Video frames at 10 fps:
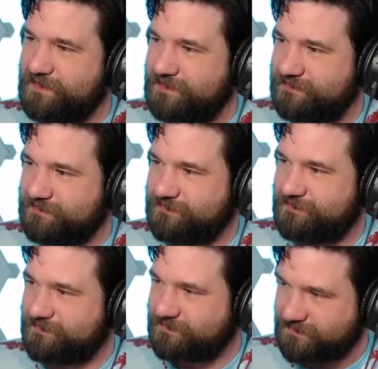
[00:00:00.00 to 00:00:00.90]

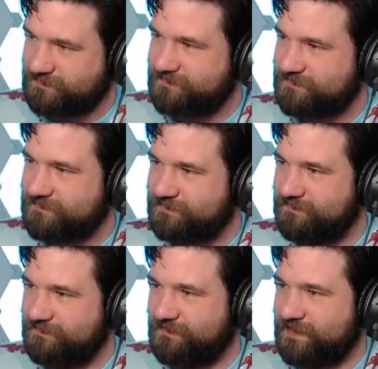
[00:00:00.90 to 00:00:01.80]

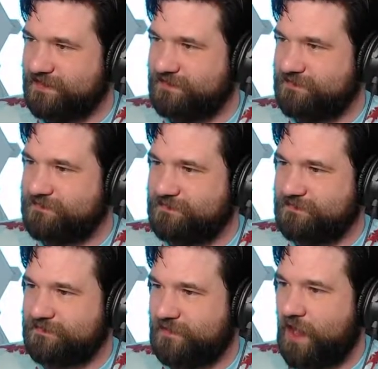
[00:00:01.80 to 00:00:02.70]
Nothing is said.